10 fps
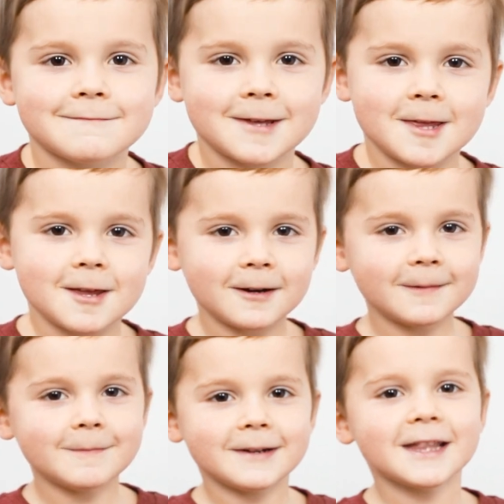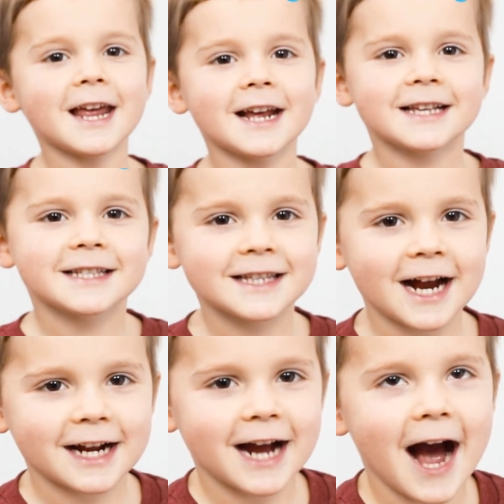
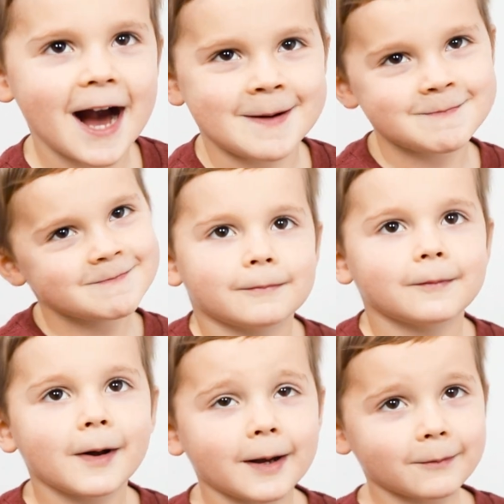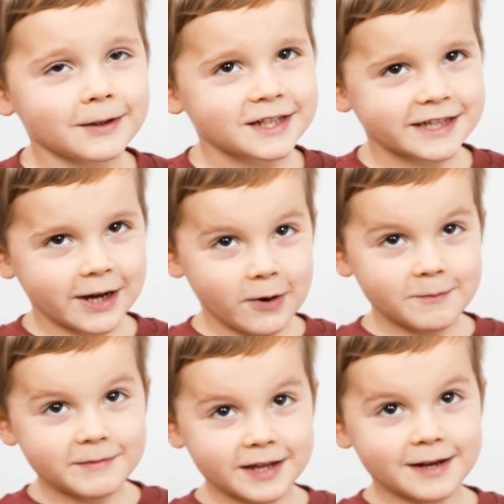ManyBidets.com, where we sell
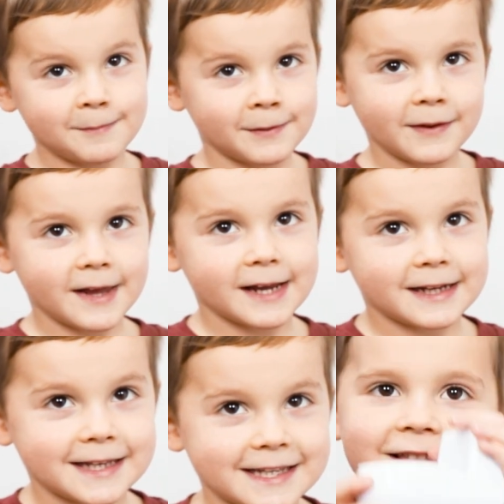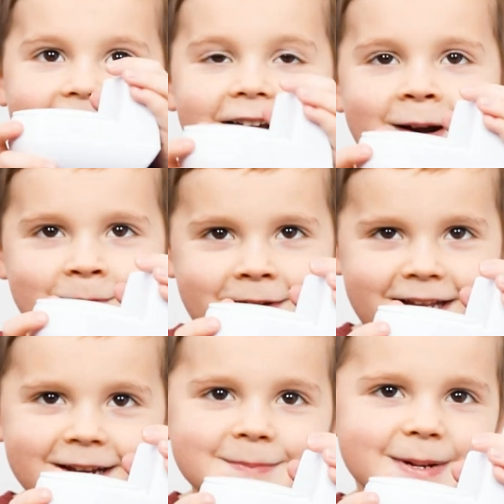mini bidets, not mini